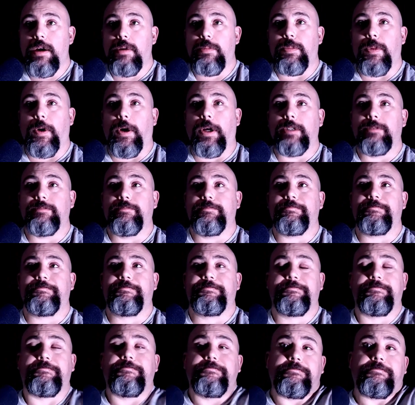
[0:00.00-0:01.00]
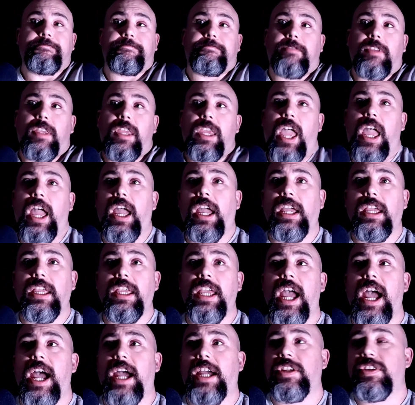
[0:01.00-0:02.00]
But
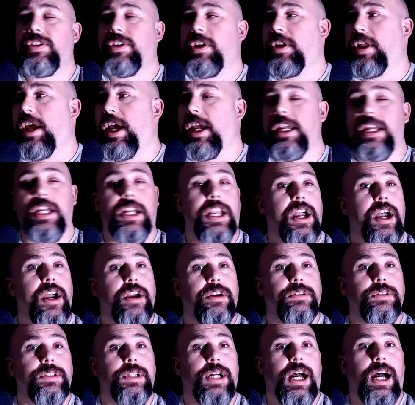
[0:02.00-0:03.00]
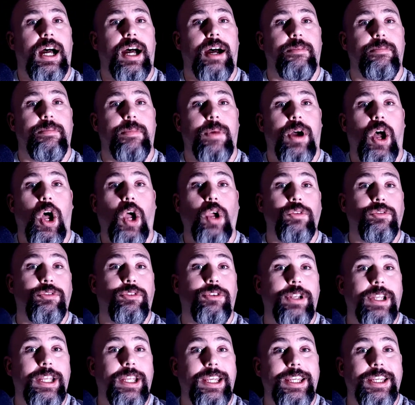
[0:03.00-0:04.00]
yeah, so there you go.
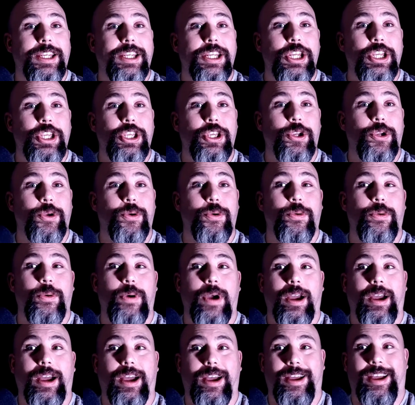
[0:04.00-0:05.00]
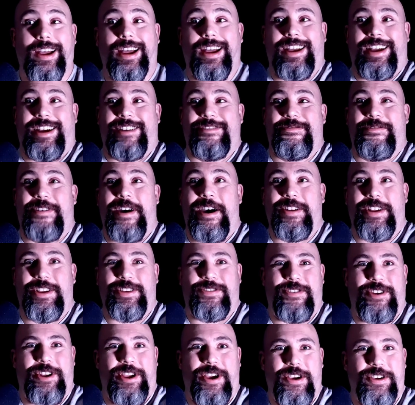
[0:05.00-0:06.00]
Hopefully you found this
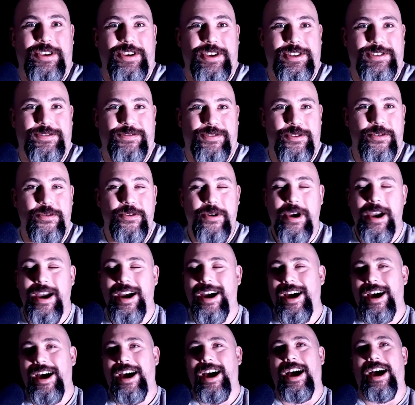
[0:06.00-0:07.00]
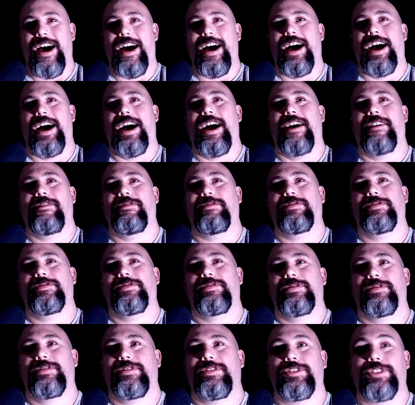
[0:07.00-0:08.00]
video useful.
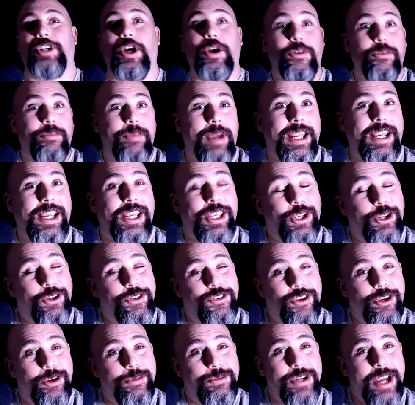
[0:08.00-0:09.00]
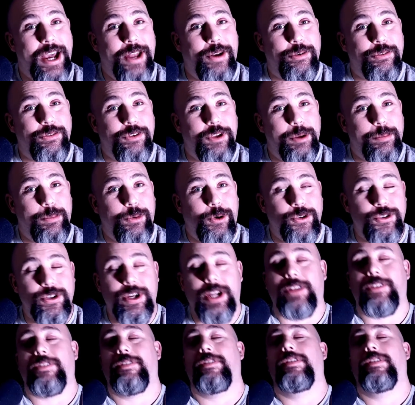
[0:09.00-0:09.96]
Don't make a YouTube channel for your project.